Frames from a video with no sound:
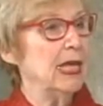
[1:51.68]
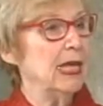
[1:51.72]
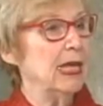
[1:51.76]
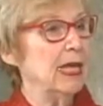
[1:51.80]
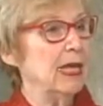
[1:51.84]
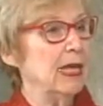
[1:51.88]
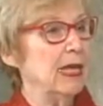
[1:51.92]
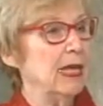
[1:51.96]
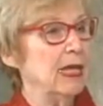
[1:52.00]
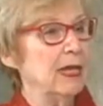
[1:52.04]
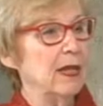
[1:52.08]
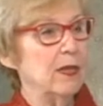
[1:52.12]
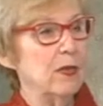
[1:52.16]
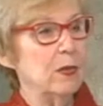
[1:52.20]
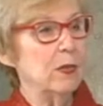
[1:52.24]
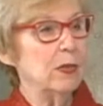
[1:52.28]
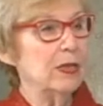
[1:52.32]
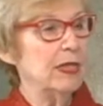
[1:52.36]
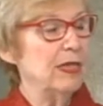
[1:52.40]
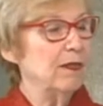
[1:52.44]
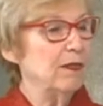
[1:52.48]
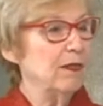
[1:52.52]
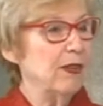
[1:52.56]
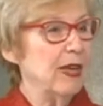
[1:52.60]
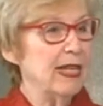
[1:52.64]
in other
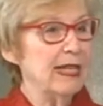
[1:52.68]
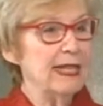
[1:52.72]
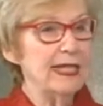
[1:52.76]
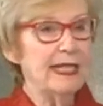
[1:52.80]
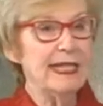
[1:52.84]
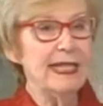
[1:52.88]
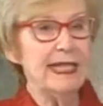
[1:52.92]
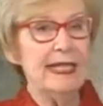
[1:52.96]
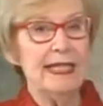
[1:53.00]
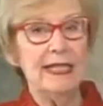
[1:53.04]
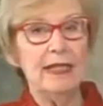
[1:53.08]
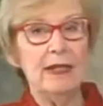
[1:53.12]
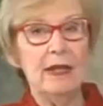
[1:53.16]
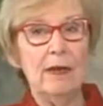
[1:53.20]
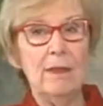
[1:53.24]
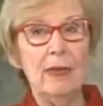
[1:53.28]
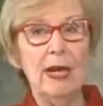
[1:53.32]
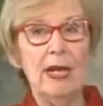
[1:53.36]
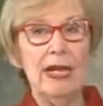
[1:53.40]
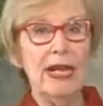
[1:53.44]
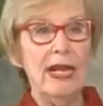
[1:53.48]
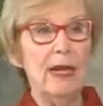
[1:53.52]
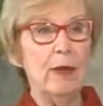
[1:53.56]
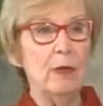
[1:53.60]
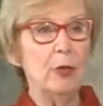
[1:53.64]
words, if I see
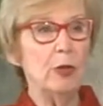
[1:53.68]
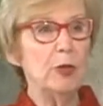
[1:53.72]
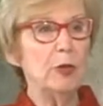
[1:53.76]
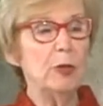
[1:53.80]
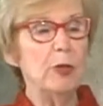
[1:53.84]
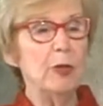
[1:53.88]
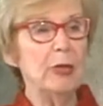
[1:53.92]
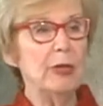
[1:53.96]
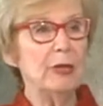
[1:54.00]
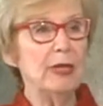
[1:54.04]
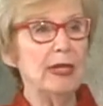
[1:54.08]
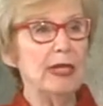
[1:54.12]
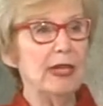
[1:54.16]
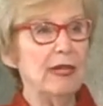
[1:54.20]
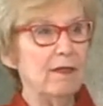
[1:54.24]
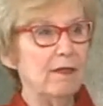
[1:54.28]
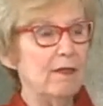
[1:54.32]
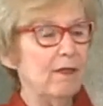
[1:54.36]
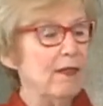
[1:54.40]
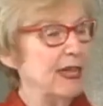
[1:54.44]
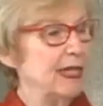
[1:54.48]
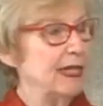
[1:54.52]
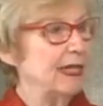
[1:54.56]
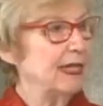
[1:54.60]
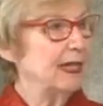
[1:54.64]
my neighbor's building a
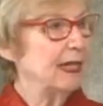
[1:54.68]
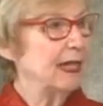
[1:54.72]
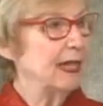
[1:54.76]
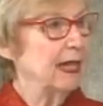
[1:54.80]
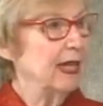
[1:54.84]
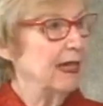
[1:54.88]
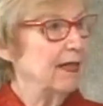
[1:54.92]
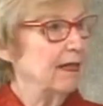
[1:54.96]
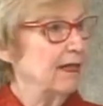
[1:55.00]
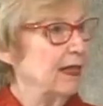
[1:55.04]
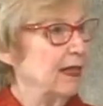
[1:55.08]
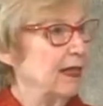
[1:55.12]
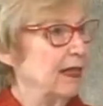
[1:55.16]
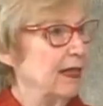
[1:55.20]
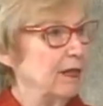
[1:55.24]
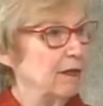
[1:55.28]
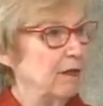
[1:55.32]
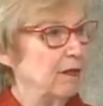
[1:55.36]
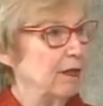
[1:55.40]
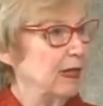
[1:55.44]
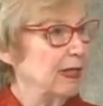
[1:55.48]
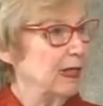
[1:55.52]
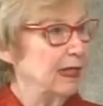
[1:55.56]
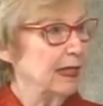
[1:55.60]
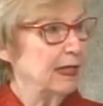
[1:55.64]
fence and I think that
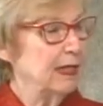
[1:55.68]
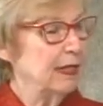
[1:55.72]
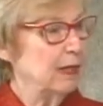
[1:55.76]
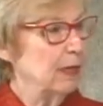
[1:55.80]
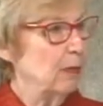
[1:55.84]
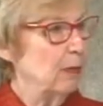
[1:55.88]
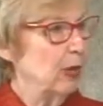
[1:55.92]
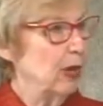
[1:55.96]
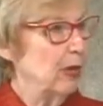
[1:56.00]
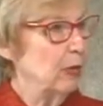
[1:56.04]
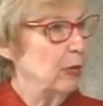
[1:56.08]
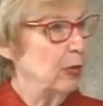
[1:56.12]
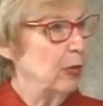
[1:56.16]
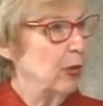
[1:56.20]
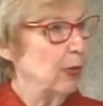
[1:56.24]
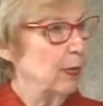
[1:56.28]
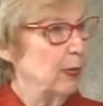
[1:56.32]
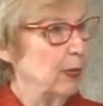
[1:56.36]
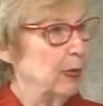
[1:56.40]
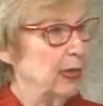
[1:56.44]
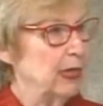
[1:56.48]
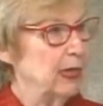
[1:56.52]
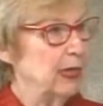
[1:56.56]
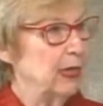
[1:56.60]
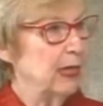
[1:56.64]
fence is on my
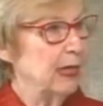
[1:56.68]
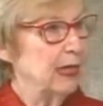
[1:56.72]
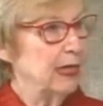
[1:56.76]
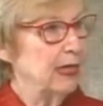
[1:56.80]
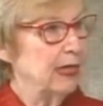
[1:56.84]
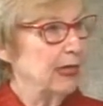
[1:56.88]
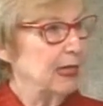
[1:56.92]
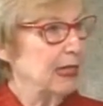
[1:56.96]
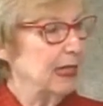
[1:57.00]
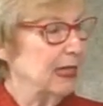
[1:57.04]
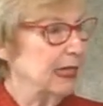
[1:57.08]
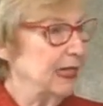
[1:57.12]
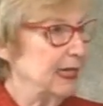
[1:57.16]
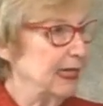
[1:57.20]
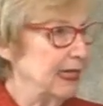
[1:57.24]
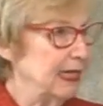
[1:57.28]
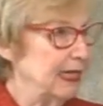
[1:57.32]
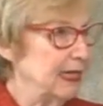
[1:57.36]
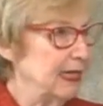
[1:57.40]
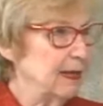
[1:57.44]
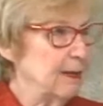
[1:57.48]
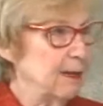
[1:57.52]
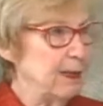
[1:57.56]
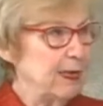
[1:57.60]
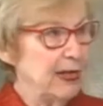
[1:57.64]
property line and I say
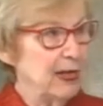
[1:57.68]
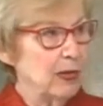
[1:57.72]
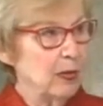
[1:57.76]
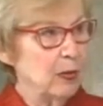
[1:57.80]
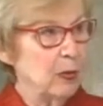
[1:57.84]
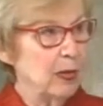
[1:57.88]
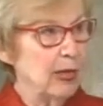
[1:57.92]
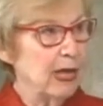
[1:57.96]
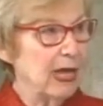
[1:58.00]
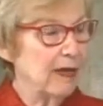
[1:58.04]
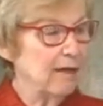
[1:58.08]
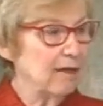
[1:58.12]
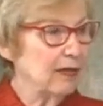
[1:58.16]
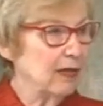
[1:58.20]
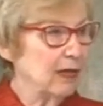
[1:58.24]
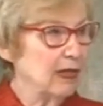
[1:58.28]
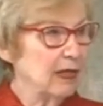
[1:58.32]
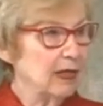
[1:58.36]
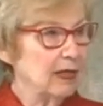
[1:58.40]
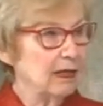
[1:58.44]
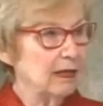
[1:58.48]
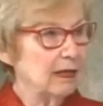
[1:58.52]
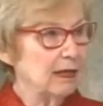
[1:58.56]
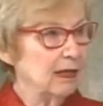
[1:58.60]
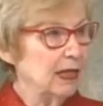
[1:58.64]
something and we have a
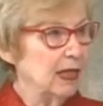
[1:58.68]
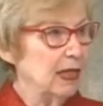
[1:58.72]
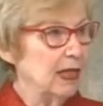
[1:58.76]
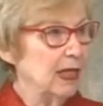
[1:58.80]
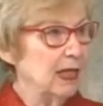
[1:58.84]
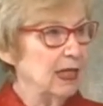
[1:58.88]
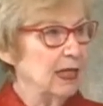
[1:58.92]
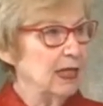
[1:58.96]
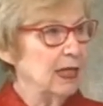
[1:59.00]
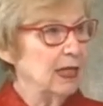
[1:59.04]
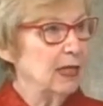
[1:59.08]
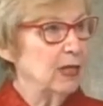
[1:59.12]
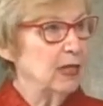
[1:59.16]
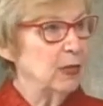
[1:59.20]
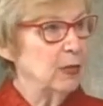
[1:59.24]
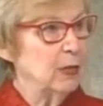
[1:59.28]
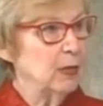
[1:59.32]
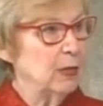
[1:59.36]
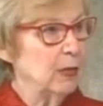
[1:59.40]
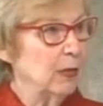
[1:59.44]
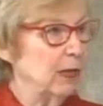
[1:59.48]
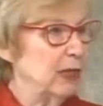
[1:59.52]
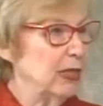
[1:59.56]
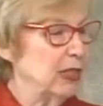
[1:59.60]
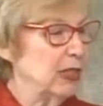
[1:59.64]
little
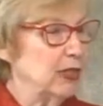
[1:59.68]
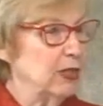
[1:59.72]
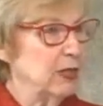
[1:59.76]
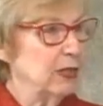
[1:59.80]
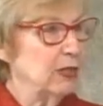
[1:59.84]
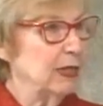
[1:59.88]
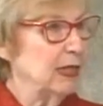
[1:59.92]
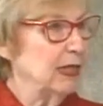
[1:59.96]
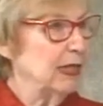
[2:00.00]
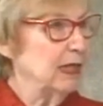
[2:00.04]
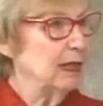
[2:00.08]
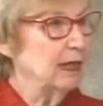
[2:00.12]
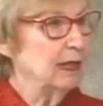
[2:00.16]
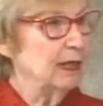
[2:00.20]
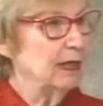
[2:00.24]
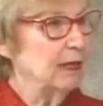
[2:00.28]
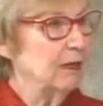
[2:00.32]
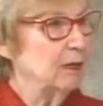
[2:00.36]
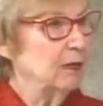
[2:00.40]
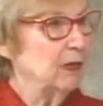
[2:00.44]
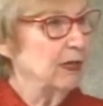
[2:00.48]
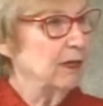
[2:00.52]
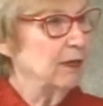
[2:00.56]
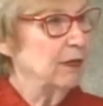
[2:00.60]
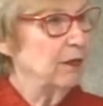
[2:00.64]
skirmish or a
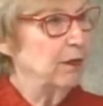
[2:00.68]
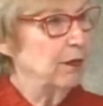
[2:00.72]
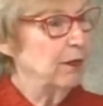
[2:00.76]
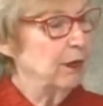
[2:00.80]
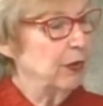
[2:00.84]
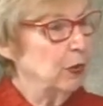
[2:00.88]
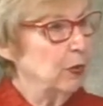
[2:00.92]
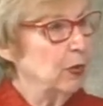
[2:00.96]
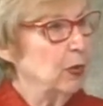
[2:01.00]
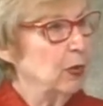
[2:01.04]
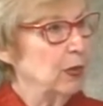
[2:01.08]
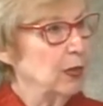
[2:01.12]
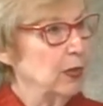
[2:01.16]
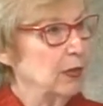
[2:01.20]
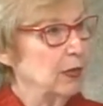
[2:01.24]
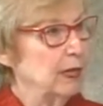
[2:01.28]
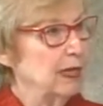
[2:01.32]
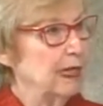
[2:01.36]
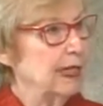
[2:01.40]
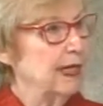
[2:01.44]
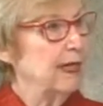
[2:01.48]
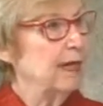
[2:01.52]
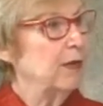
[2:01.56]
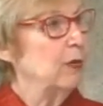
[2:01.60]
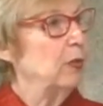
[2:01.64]
little few
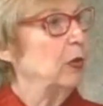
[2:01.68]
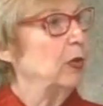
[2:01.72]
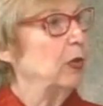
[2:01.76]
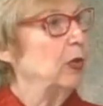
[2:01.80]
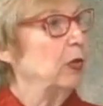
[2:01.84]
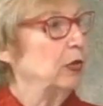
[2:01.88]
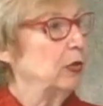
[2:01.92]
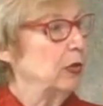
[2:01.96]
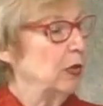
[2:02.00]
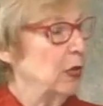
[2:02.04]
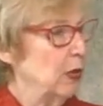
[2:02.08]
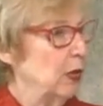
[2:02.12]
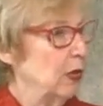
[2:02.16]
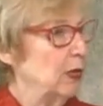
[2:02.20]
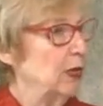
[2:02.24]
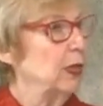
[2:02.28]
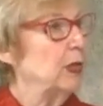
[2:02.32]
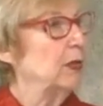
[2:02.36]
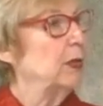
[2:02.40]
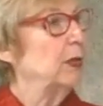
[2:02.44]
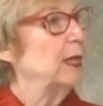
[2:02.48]
words, then we could call you and